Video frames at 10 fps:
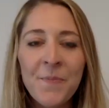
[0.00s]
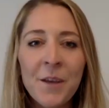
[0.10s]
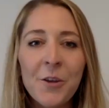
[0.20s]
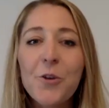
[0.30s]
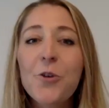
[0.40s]

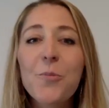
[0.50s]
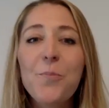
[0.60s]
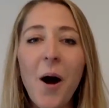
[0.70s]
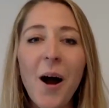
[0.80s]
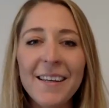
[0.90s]
your
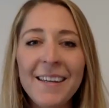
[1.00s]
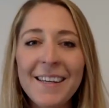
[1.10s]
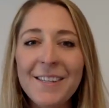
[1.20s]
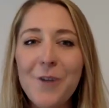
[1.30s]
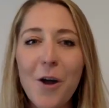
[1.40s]
body
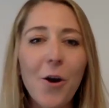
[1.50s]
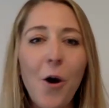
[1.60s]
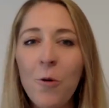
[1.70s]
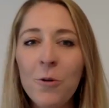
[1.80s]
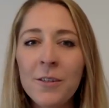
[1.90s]
is not a
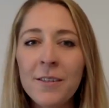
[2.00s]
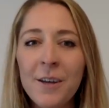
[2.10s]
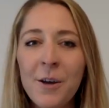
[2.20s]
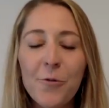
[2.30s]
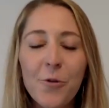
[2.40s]
host
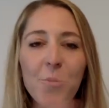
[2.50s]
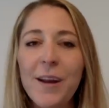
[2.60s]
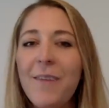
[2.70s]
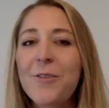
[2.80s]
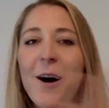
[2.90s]
for
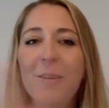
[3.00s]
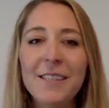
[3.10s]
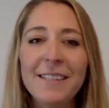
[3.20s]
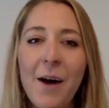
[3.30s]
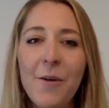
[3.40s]
whatever
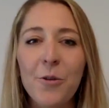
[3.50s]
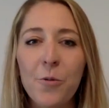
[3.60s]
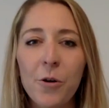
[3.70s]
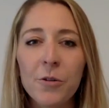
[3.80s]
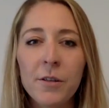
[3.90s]
else is out in the
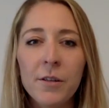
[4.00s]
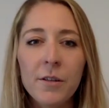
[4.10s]
world,